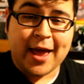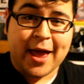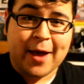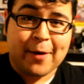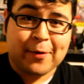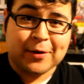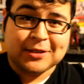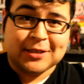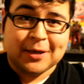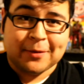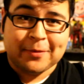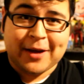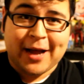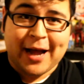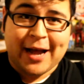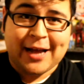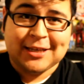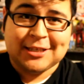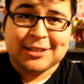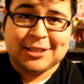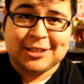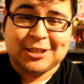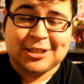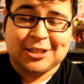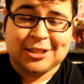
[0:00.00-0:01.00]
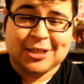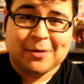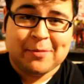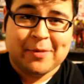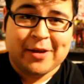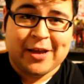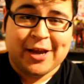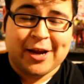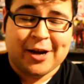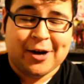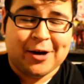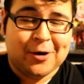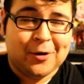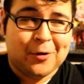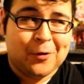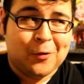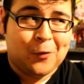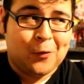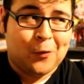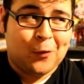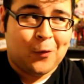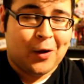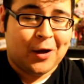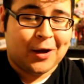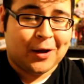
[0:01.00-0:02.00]
Hey, what's up guys? Jimmy here.
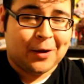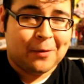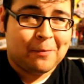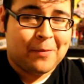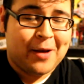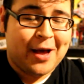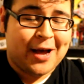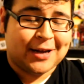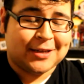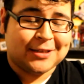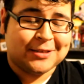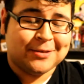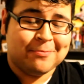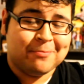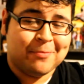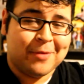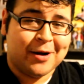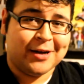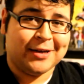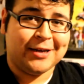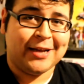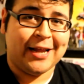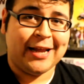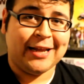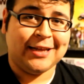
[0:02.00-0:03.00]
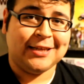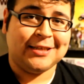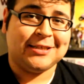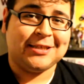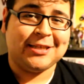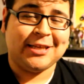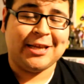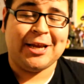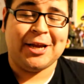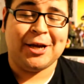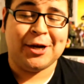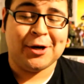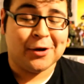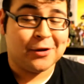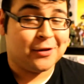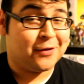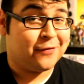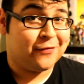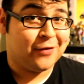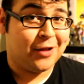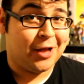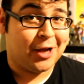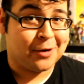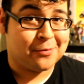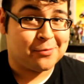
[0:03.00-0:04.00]
Welcome back to Mondays here on the
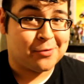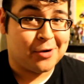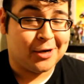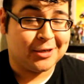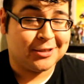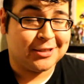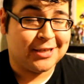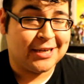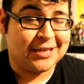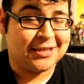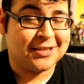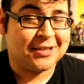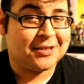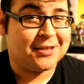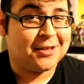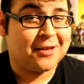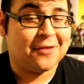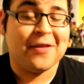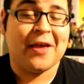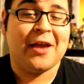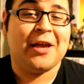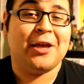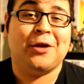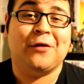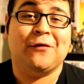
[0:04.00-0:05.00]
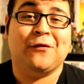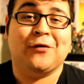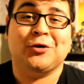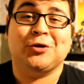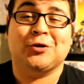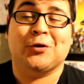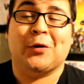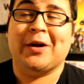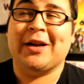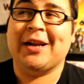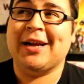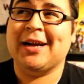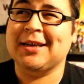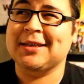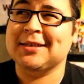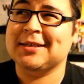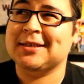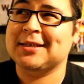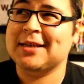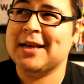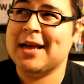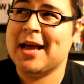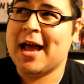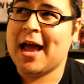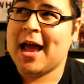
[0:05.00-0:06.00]
Vlog Projects. Thank you for joining
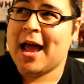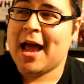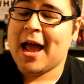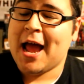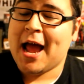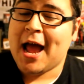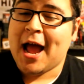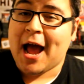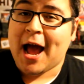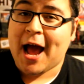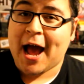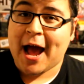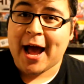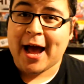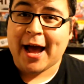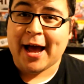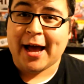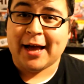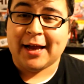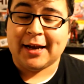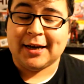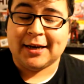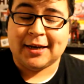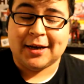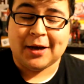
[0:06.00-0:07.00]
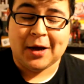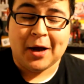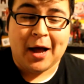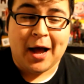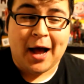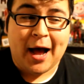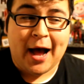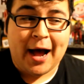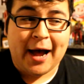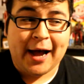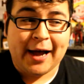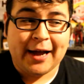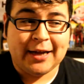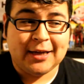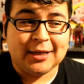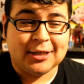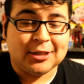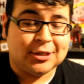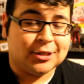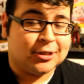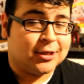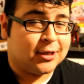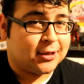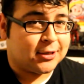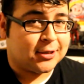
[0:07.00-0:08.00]
us. And I
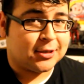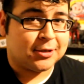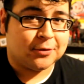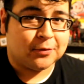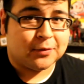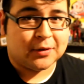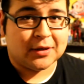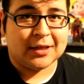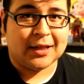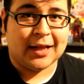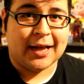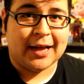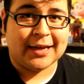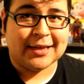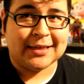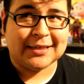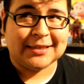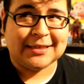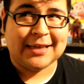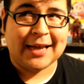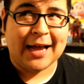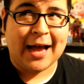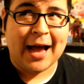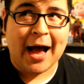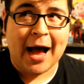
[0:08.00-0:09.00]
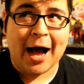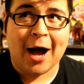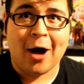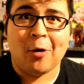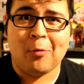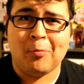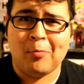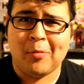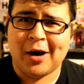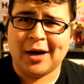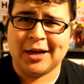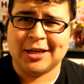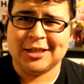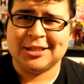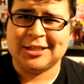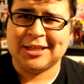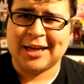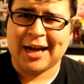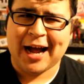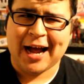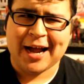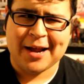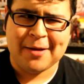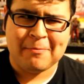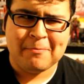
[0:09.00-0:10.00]
just realized how much
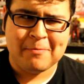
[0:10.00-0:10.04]
I